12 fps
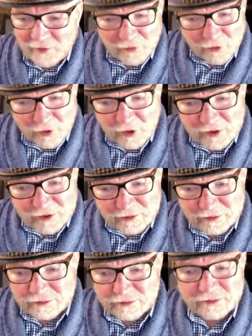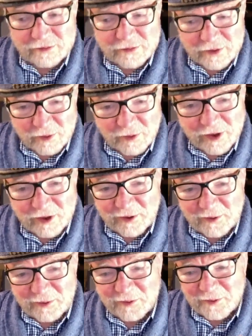Forrest, I
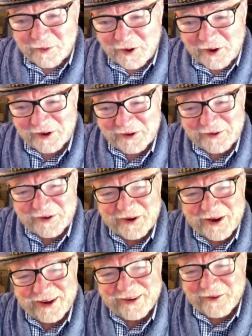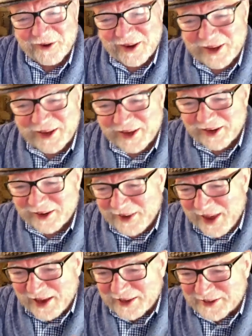want to. want to get
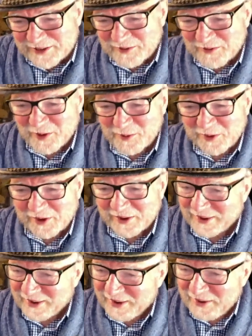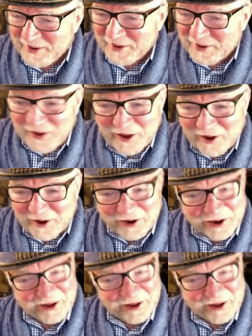an answer from you. Not an